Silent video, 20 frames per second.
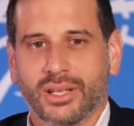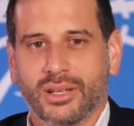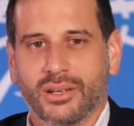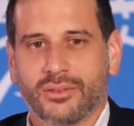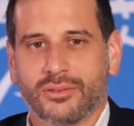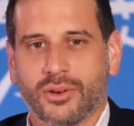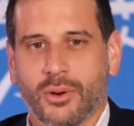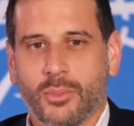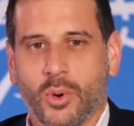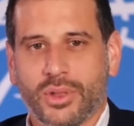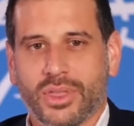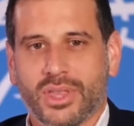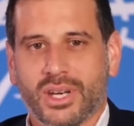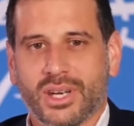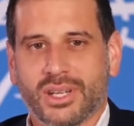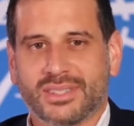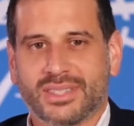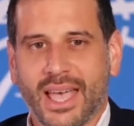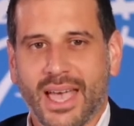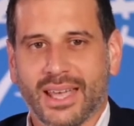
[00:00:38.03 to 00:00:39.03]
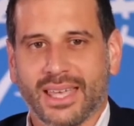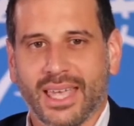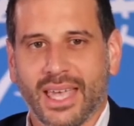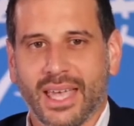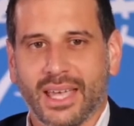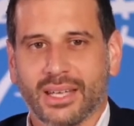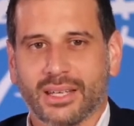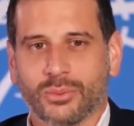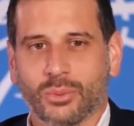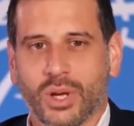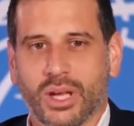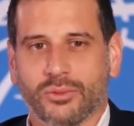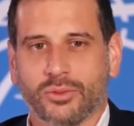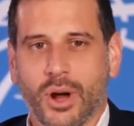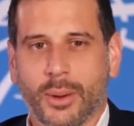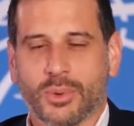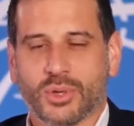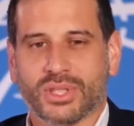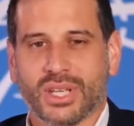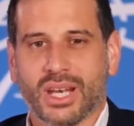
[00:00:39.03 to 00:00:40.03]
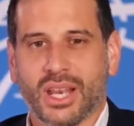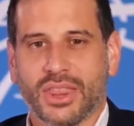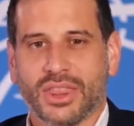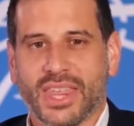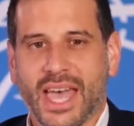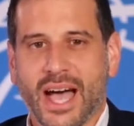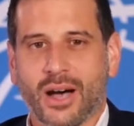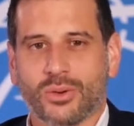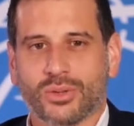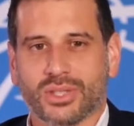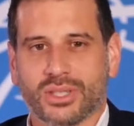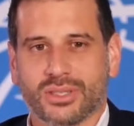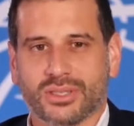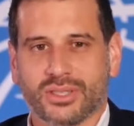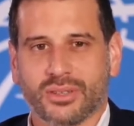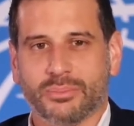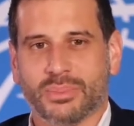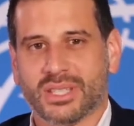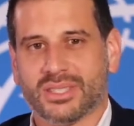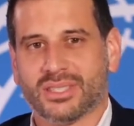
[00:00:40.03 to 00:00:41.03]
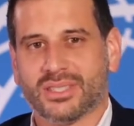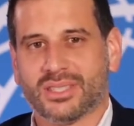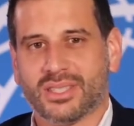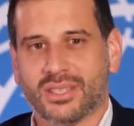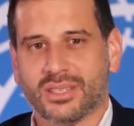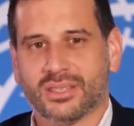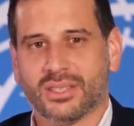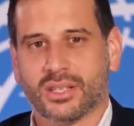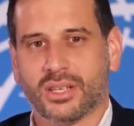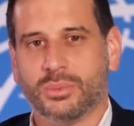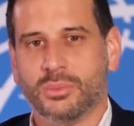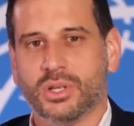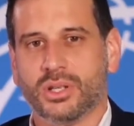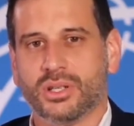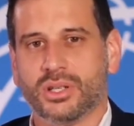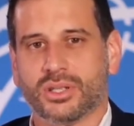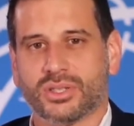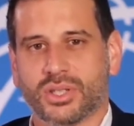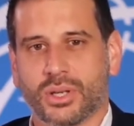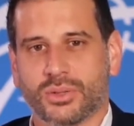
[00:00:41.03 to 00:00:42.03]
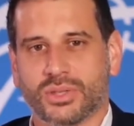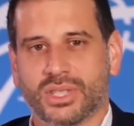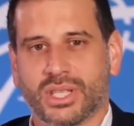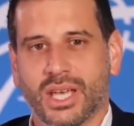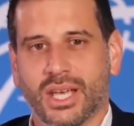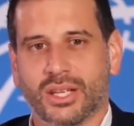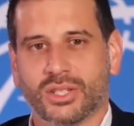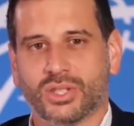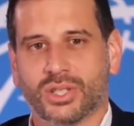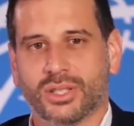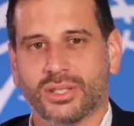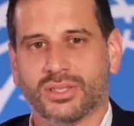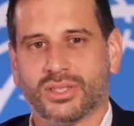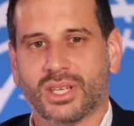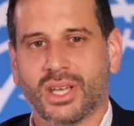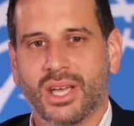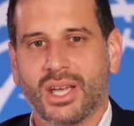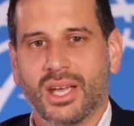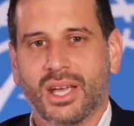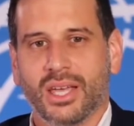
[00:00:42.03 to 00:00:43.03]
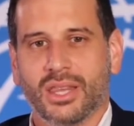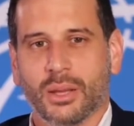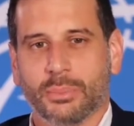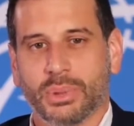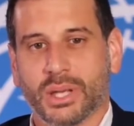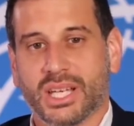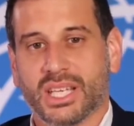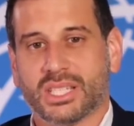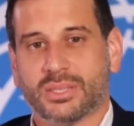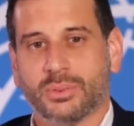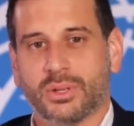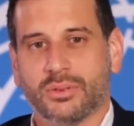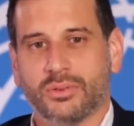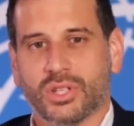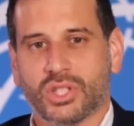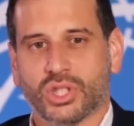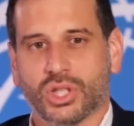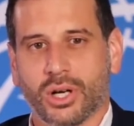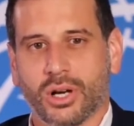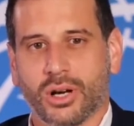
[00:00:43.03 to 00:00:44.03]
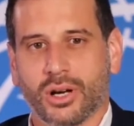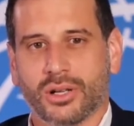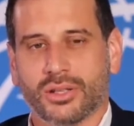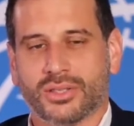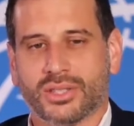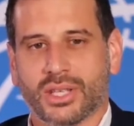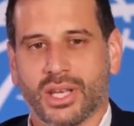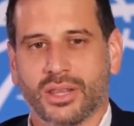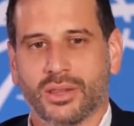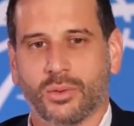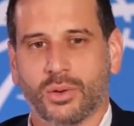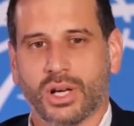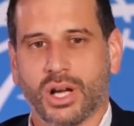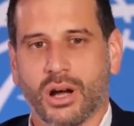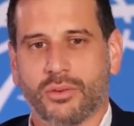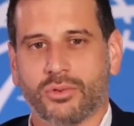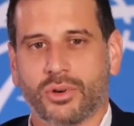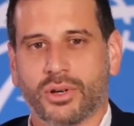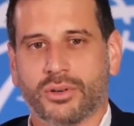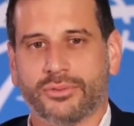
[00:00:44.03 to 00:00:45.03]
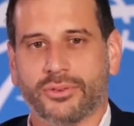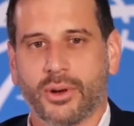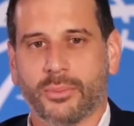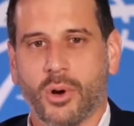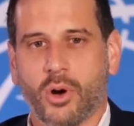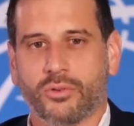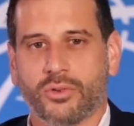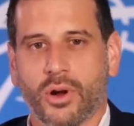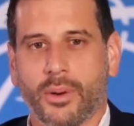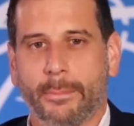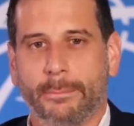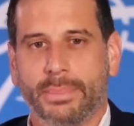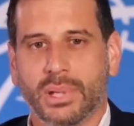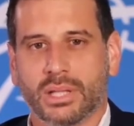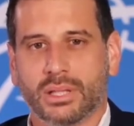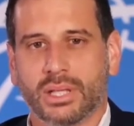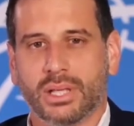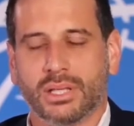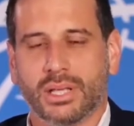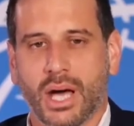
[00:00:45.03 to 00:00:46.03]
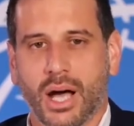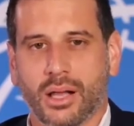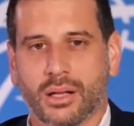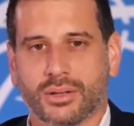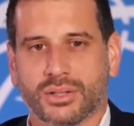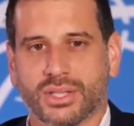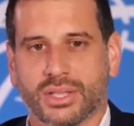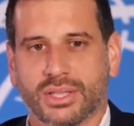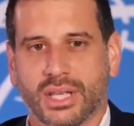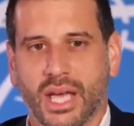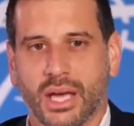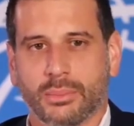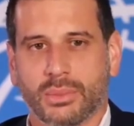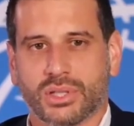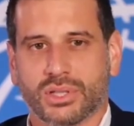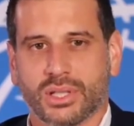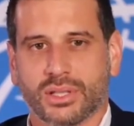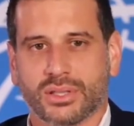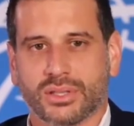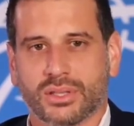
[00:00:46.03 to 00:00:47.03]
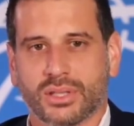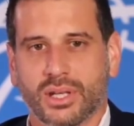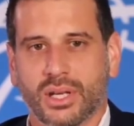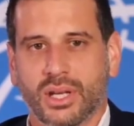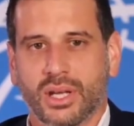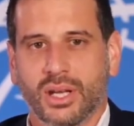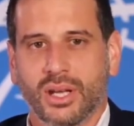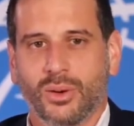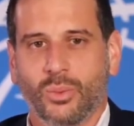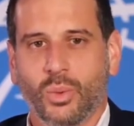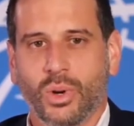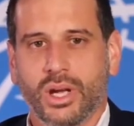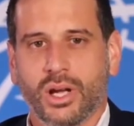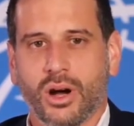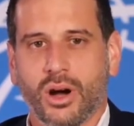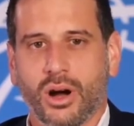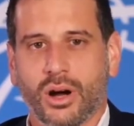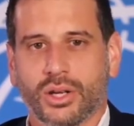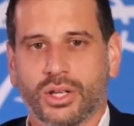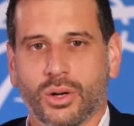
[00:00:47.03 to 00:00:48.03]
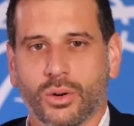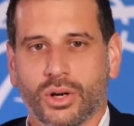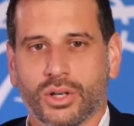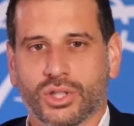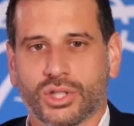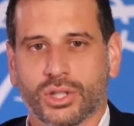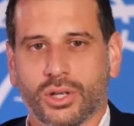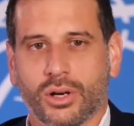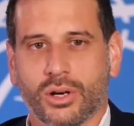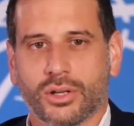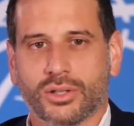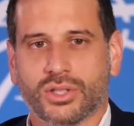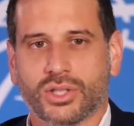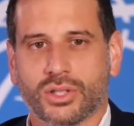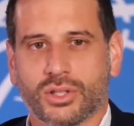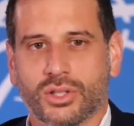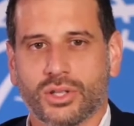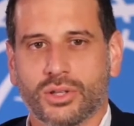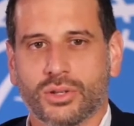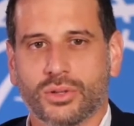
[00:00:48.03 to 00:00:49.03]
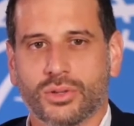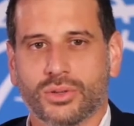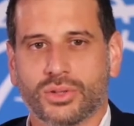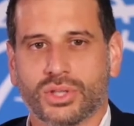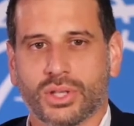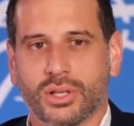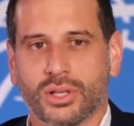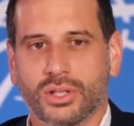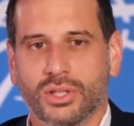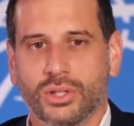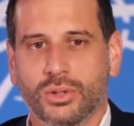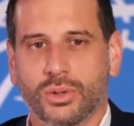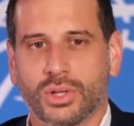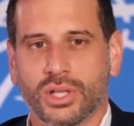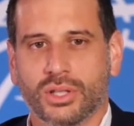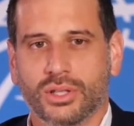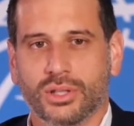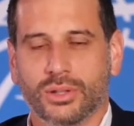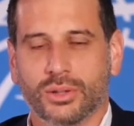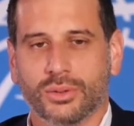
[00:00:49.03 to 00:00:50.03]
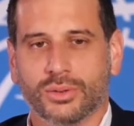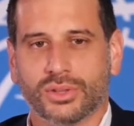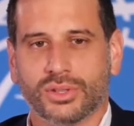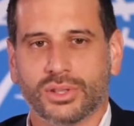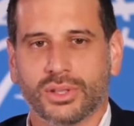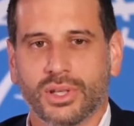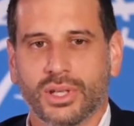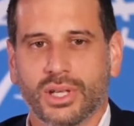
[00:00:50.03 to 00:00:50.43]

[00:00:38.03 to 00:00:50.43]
For more than a decade, we have represented thousands of businesses and community associations in the placement of insurance and the recovery from over $1 billion in damages. We are your insurance news you can use.